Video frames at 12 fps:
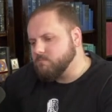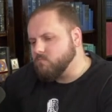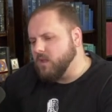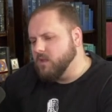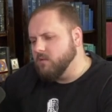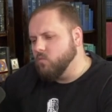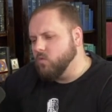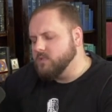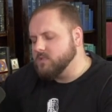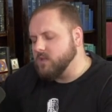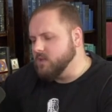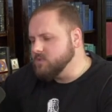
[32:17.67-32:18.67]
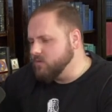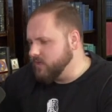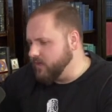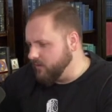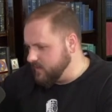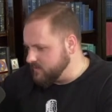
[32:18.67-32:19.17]
what's also
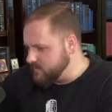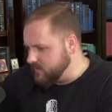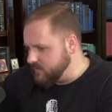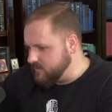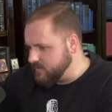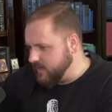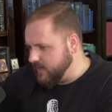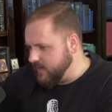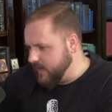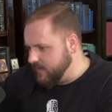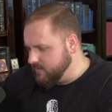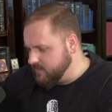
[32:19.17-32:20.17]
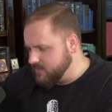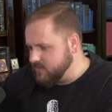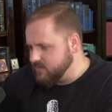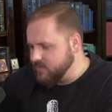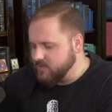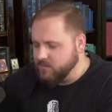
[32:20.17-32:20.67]
curious is at the Sixth
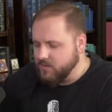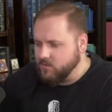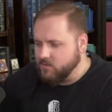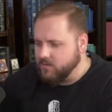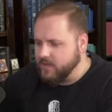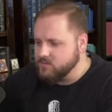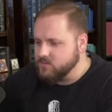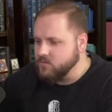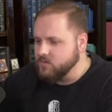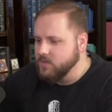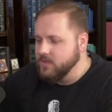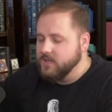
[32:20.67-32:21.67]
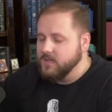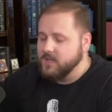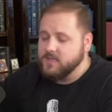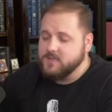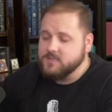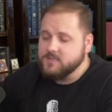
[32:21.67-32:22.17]
Ecumenical Council, it
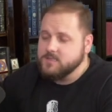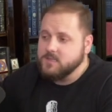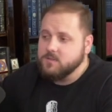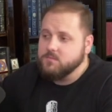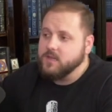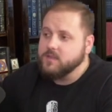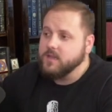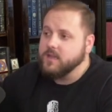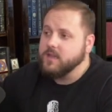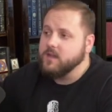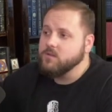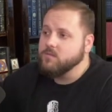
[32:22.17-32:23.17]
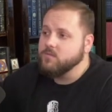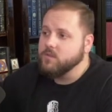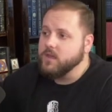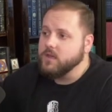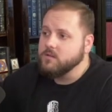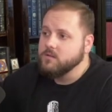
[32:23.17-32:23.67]
doesn't seem like they accounted for
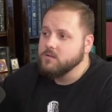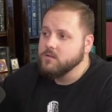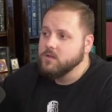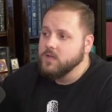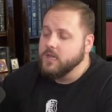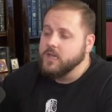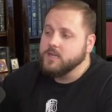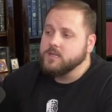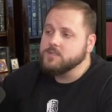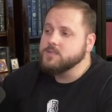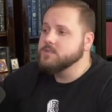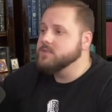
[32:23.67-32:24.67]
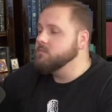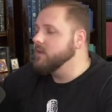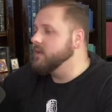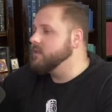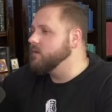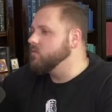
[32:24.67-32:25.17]
that. That's it correct. doesn't seem
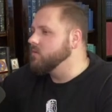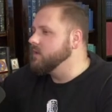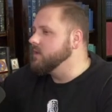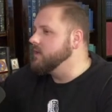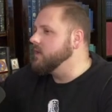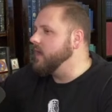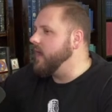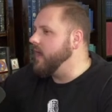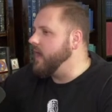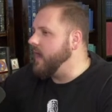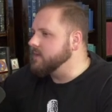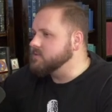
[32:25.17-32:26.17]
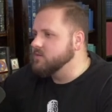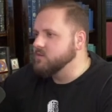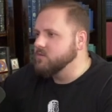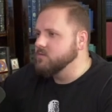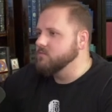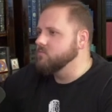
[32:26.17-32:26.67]
like they really asked
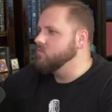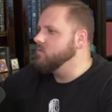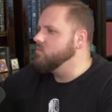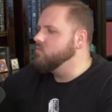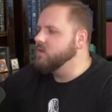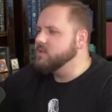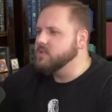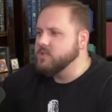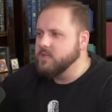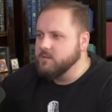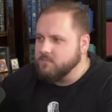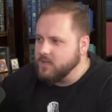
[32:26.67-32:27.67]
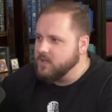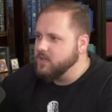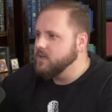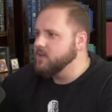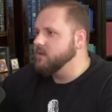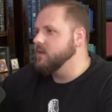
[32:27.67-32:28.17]
well, what did he
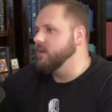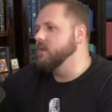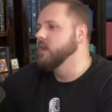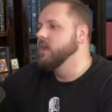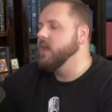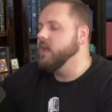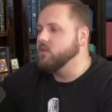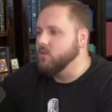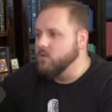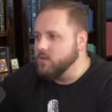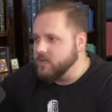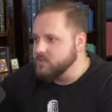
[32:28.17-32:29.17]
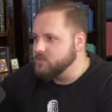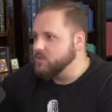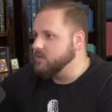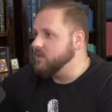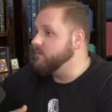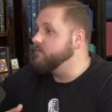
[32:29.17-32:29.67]
mean? And, yep. and look into
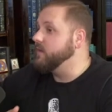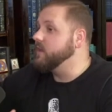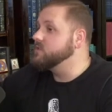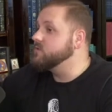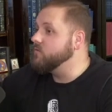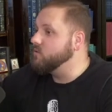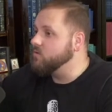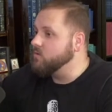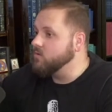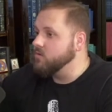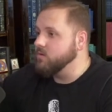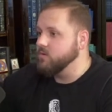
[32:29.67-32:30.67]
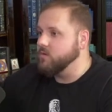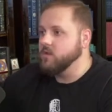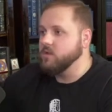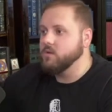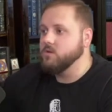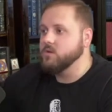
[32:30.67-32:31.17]
the defense for. Those are all very important